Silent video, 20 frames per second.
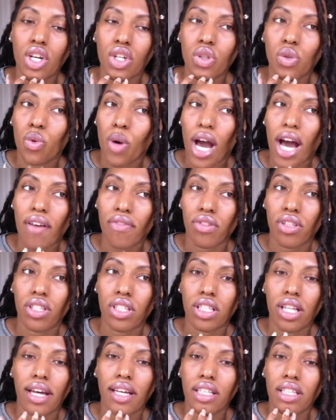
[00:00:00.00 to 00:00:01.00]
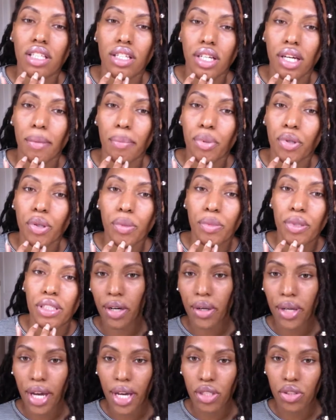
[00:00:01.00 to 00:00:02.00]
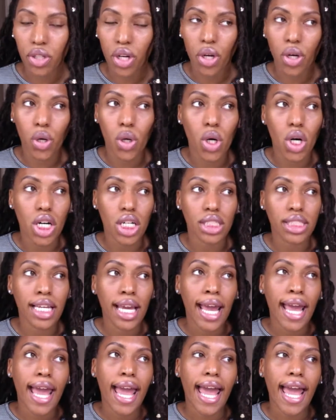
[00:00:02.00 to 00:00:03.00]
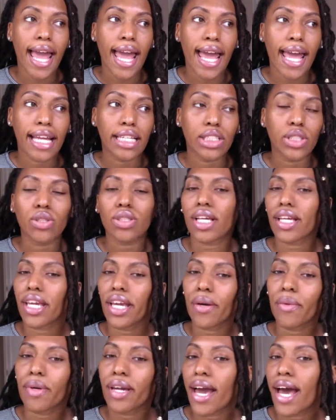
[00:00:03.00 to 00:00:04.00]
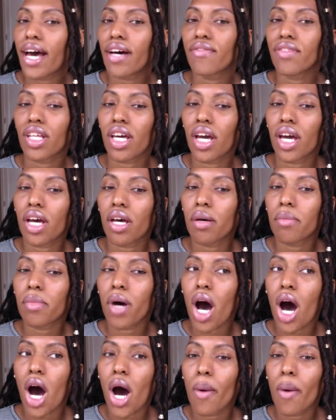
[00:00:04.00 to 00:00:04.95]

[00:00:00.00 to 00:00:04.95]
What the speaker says: You have to like look at Puma. Okay, so I called, and she's like, yeah, we have them.